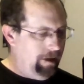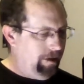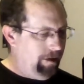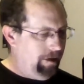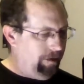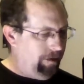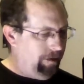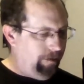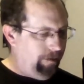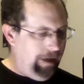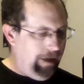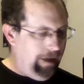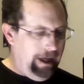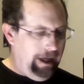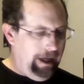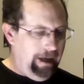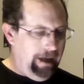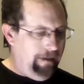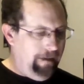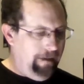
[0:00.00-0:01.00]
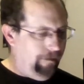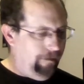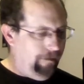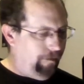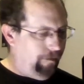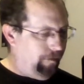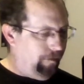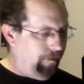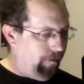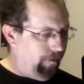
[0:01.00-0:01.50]
3,
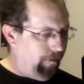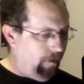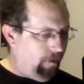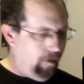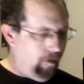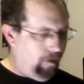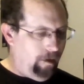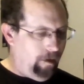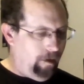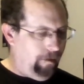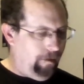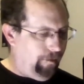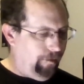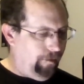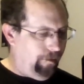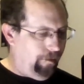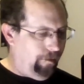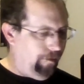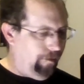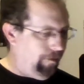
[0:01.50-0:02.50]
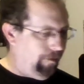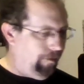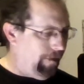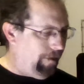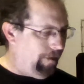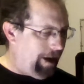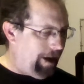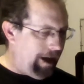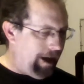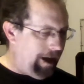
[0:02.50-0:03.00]
4,
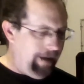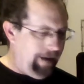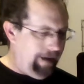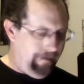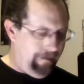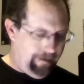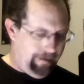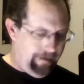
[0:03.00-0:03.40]
5.